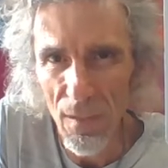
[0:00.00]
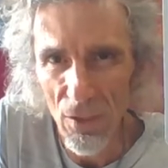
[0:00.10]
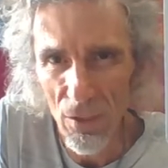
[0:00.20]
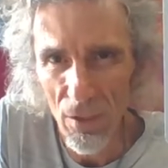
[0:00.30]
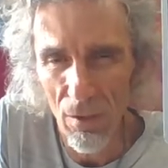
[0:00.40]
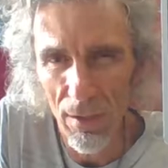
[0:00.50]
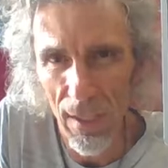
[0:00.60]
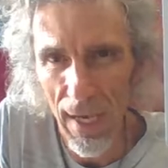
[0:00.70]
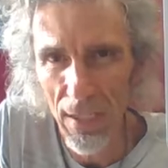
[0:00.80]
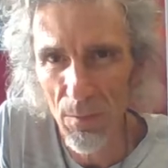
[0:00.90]
just like
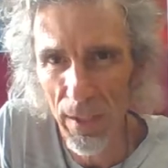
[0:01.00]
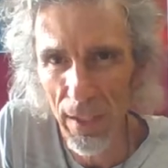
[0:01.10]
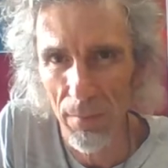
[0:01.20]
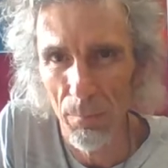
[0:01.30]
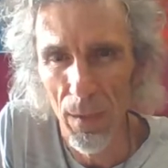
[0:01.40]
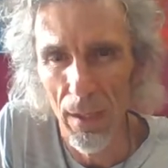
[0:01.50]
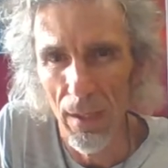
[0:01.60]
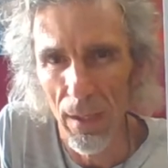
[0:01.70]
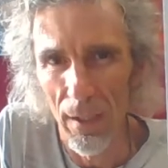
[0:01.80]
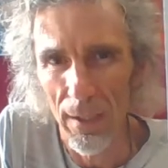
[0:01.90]
the Hanged Man.
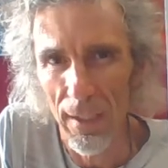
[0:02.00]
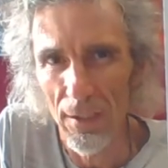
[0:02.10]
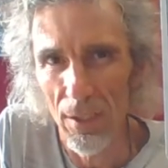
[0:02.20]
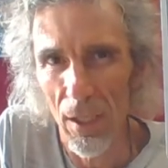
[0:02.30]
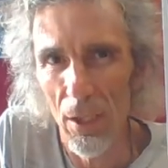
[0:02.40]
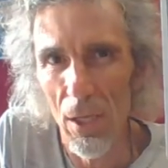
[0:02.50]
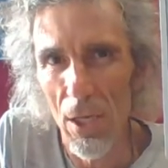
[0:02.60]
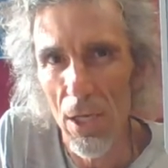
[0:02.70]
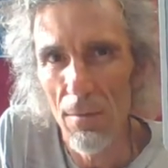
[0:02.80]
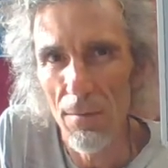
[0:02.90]
Okay, so
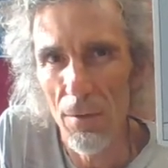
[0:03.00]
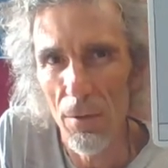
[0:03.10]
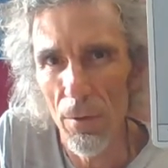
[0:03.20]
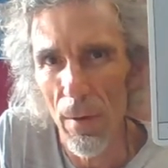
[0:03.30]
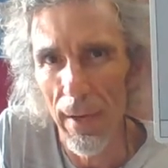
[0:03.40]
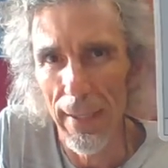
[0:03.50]
if you